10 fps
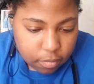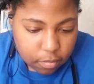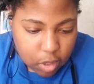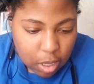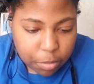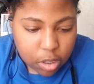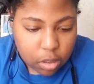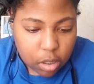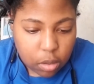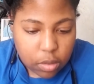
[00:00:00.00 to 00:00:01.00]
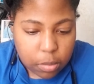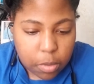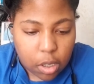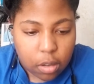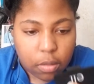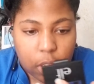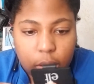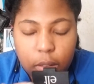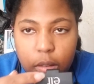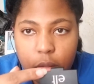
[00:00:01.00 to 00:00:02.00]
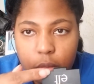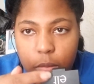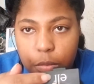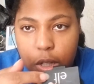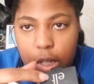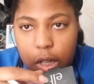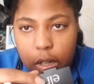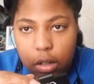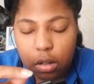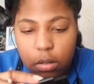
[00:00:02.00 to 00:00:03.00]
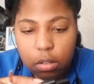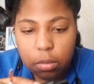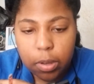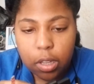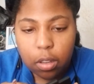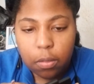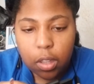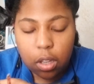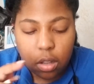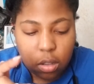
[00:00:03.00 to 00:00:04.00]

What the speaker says: And I'm just gonna use the mirror that's right here on my outfit.